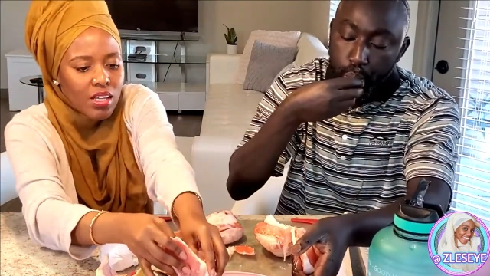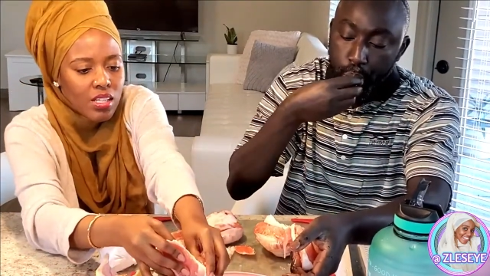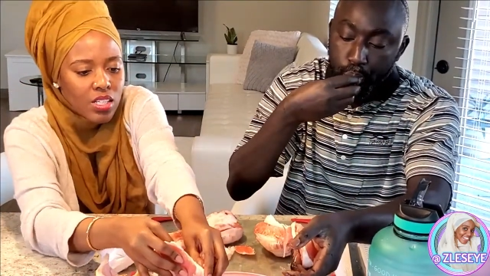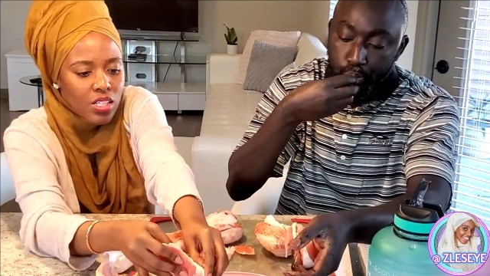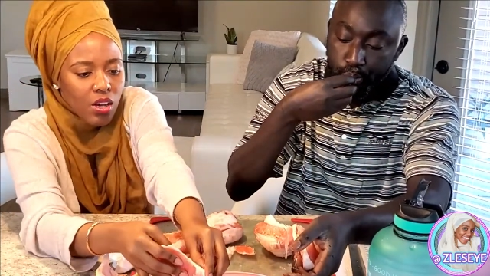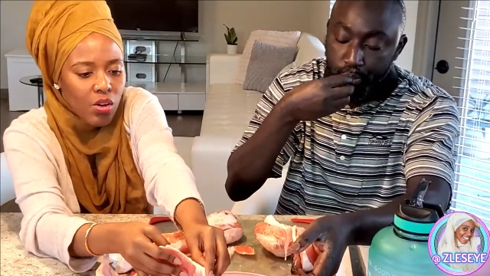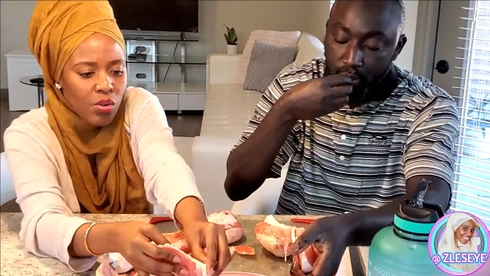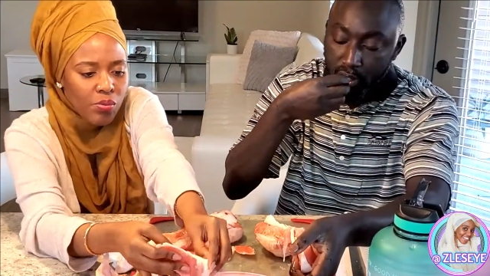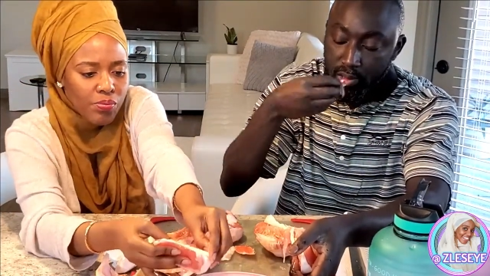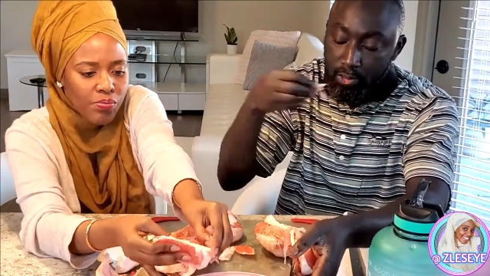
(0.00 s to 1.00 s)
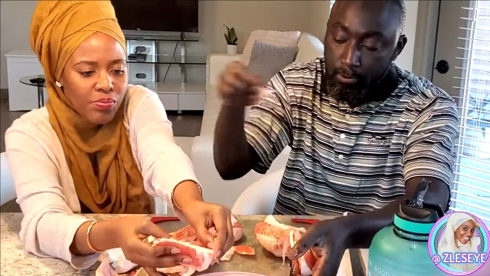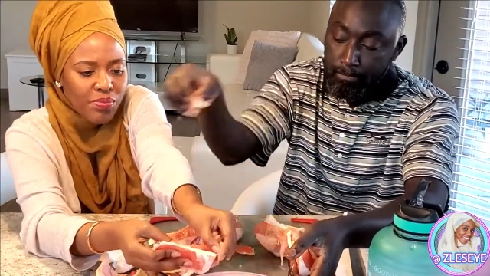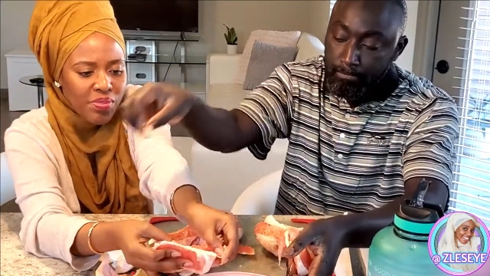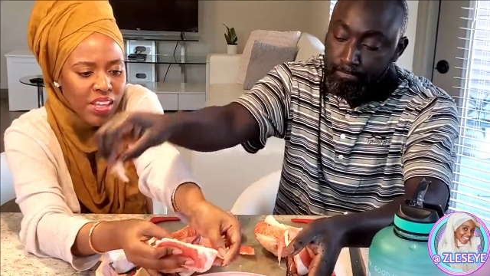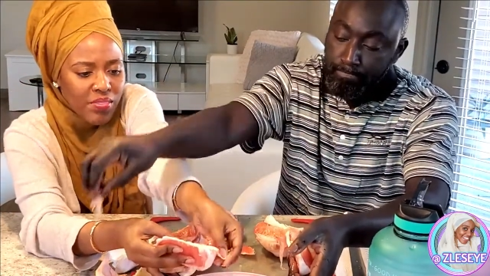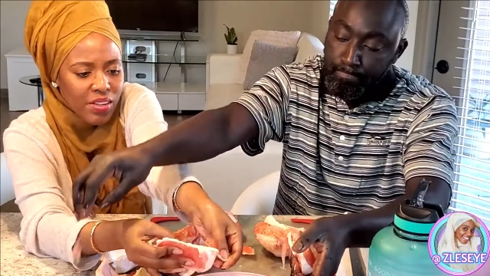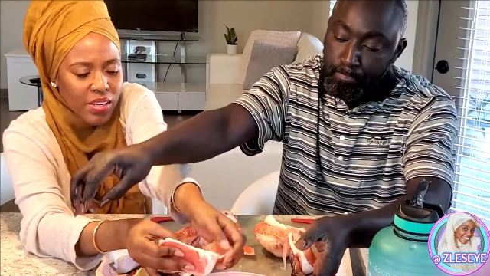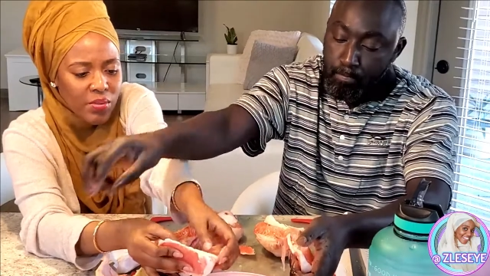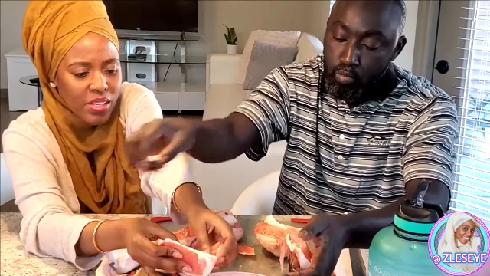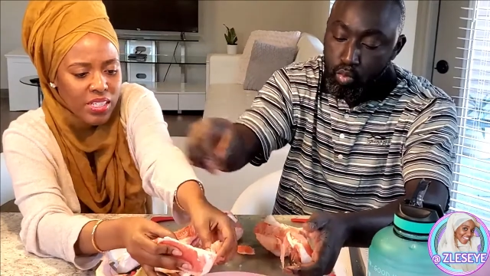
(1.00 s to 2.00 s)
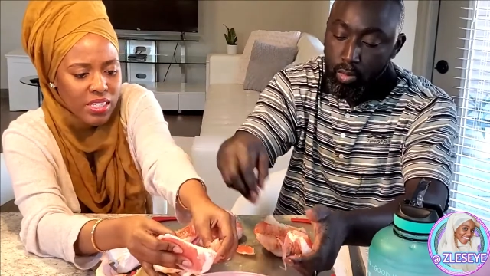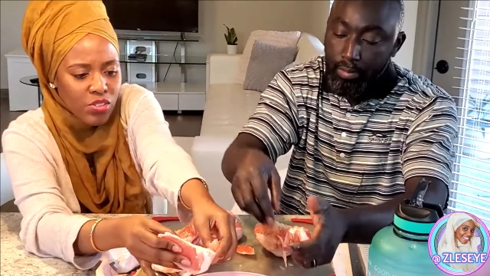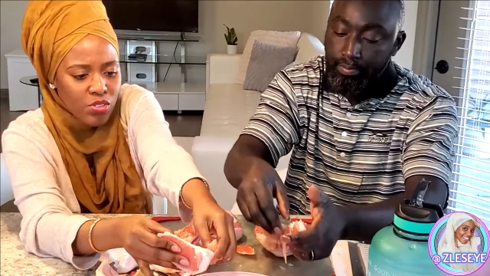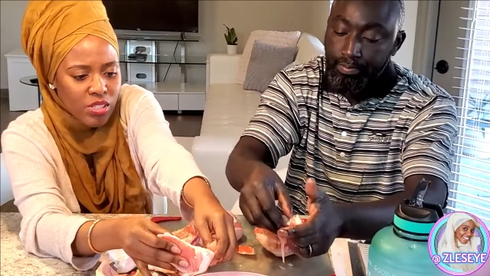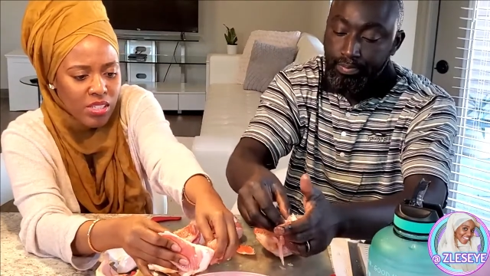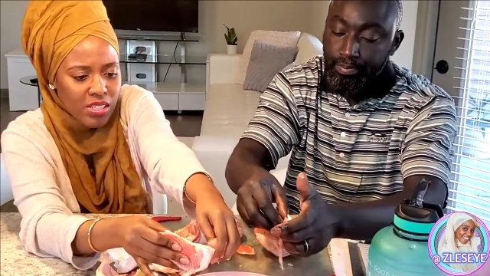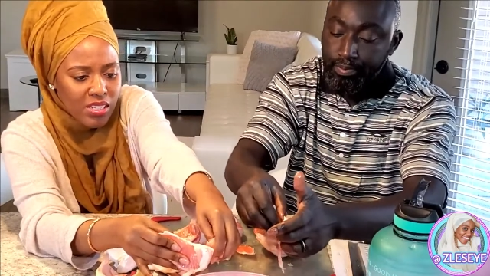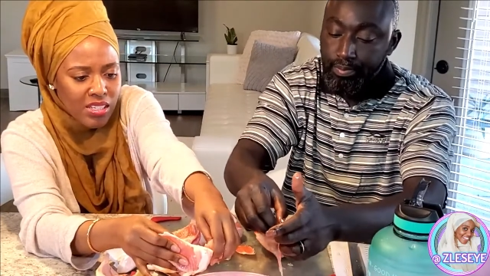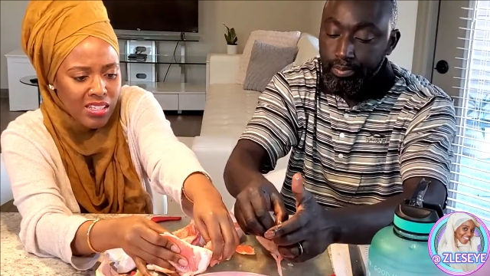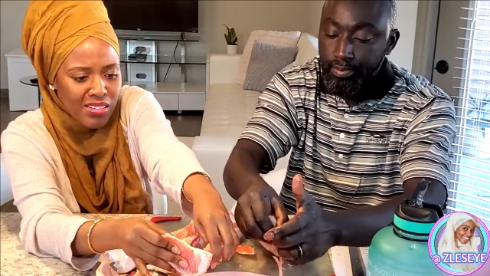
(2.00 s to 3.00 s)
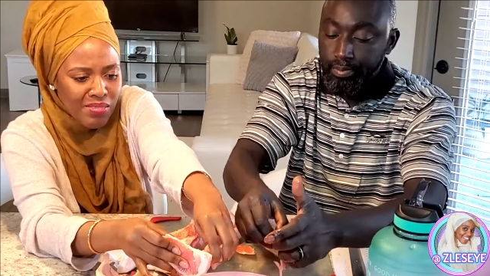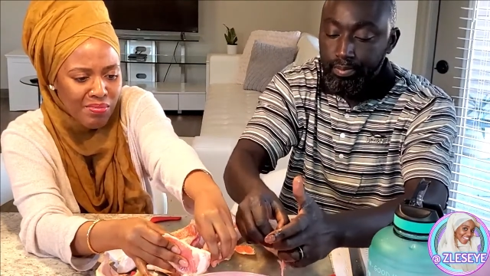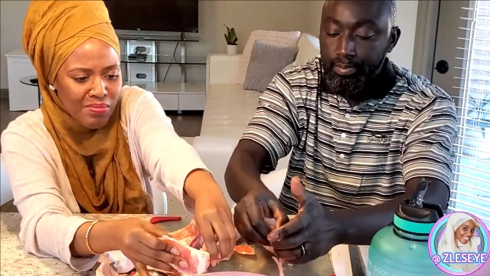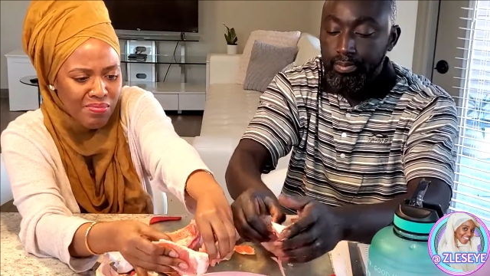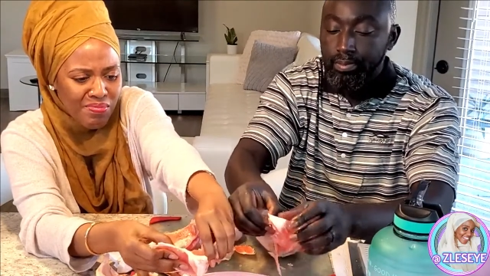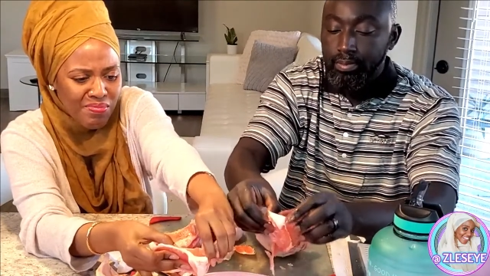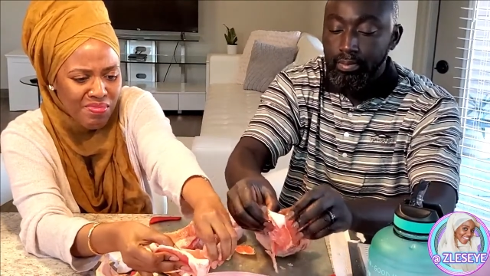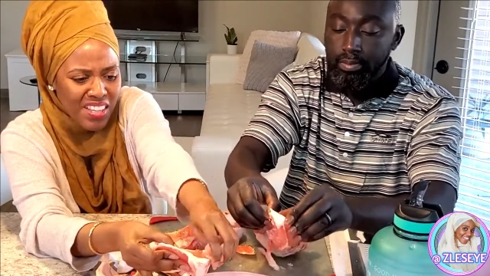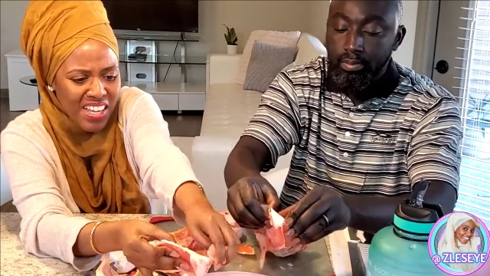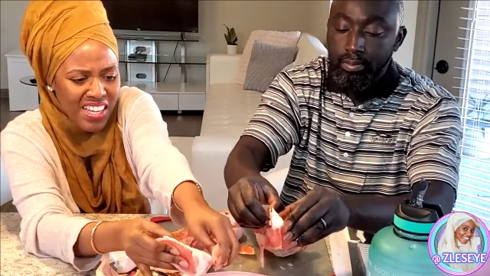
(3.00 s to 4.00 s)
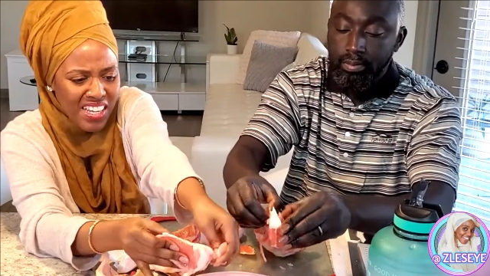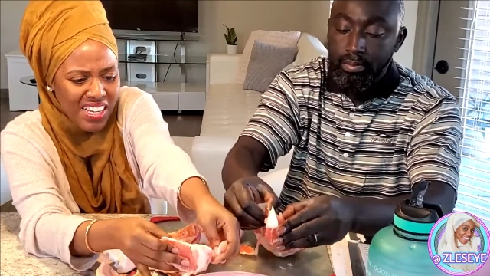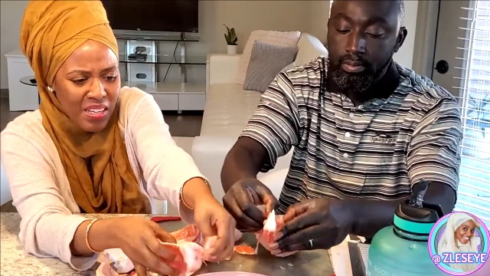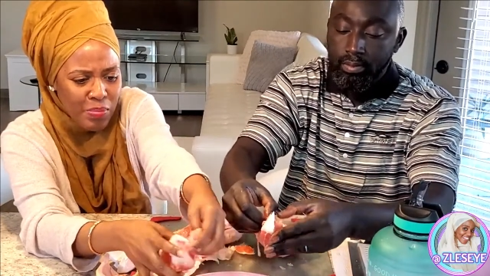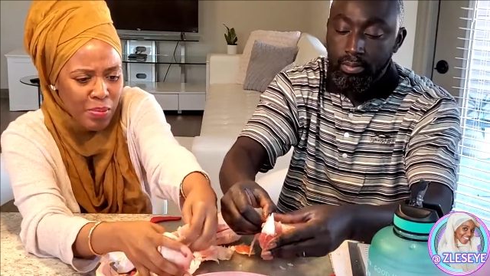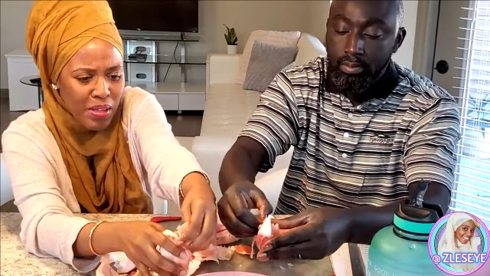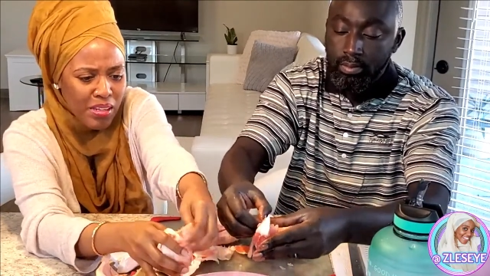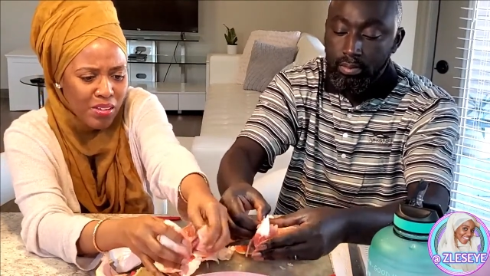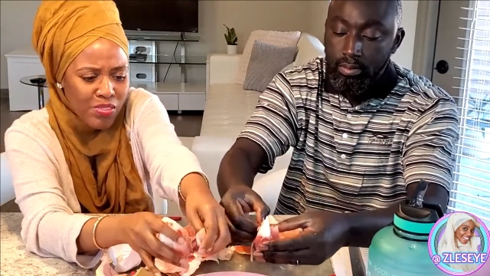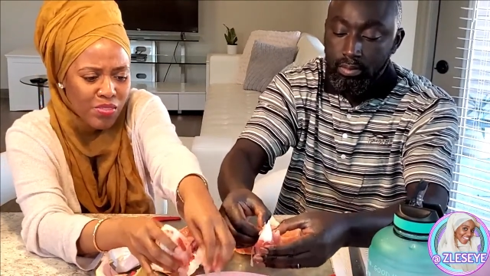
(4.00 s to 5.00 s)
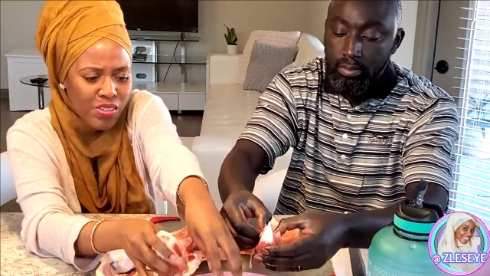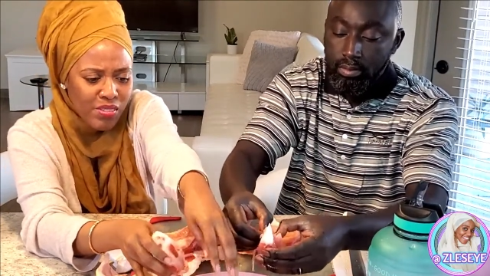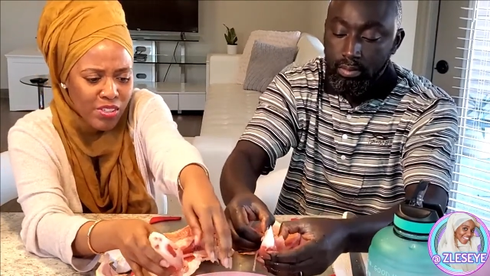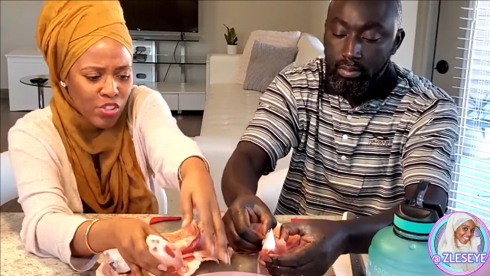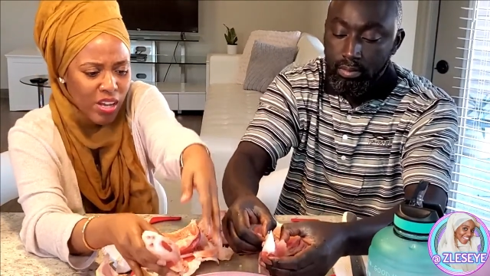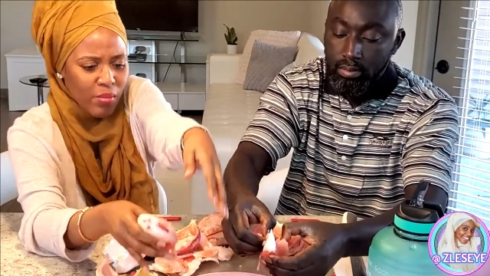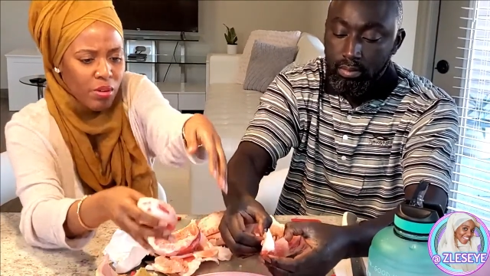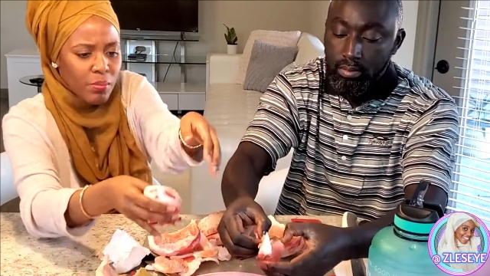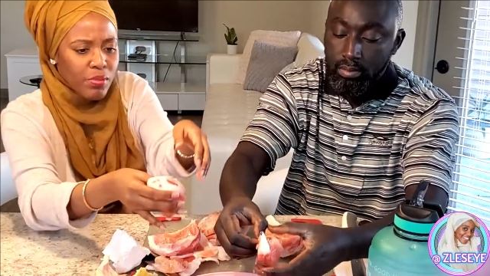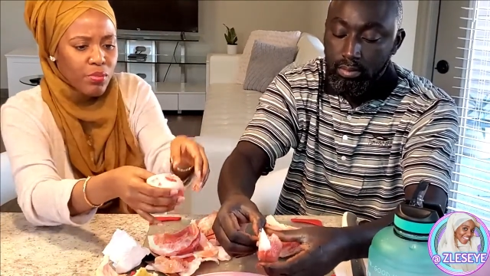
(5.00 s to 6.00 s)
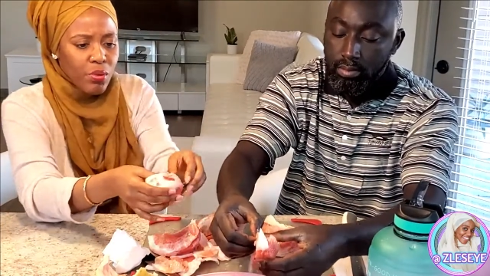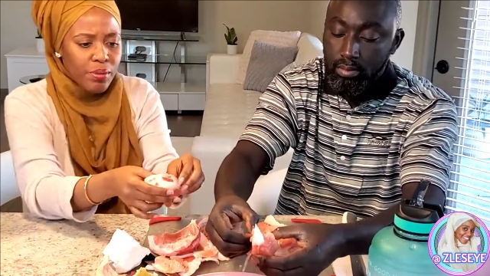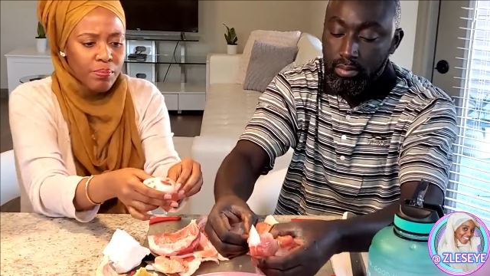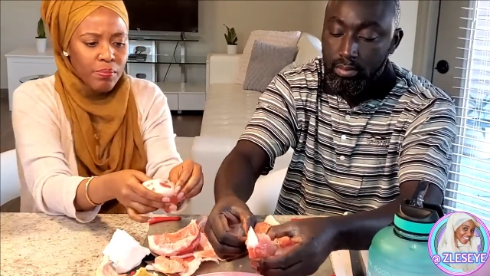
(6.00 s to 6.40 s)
Speaker 1: So, if anyone is interested in getting a pomelo, if you've never tried one before,